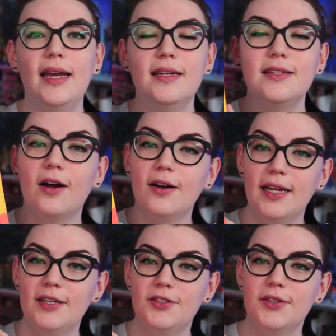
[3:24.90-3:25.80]
It is an art
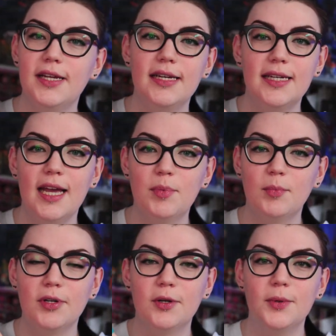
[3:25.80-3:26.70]
history type
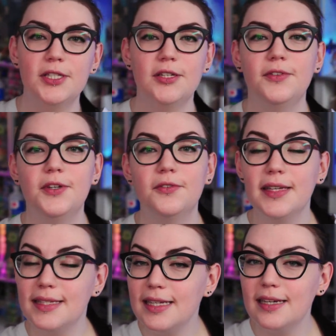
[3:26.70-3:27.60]
book, which if you've
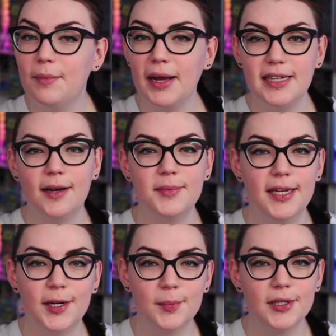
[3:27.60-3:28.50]
seen my top
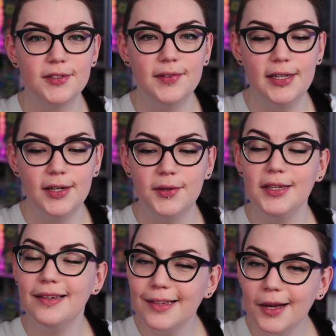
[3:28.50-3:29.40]
10 art books video,
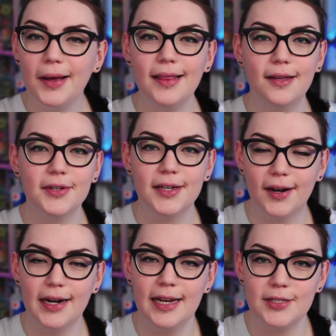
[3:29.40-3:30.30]
you'll know I love a good
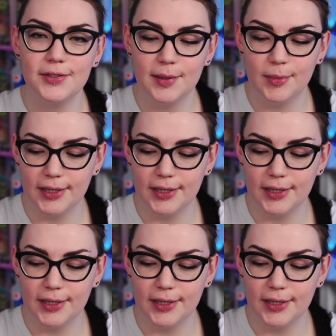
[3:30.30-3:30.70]
art history